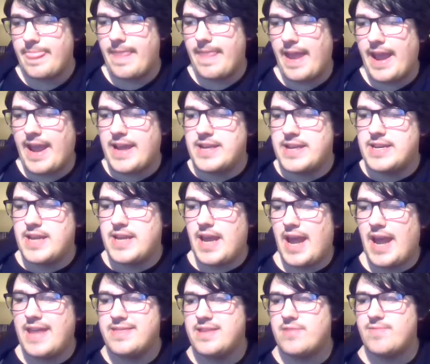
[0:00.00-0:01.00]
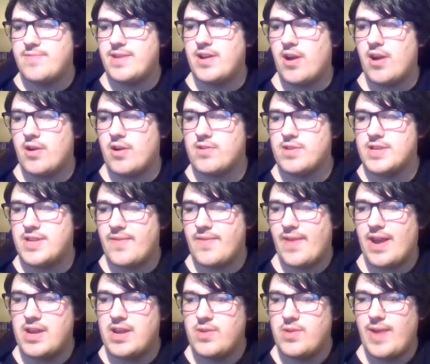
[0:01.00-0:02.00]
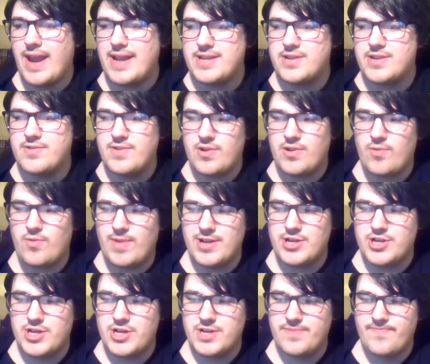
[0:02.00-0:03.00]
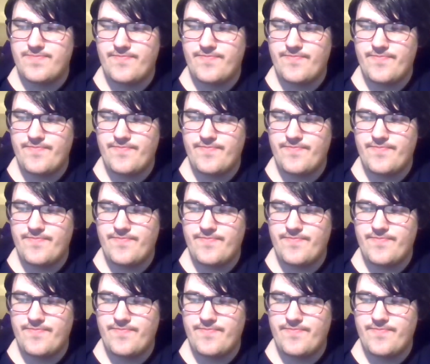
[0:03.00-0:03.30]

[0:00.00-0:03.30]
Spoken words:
And I think regardless of how you answer the question,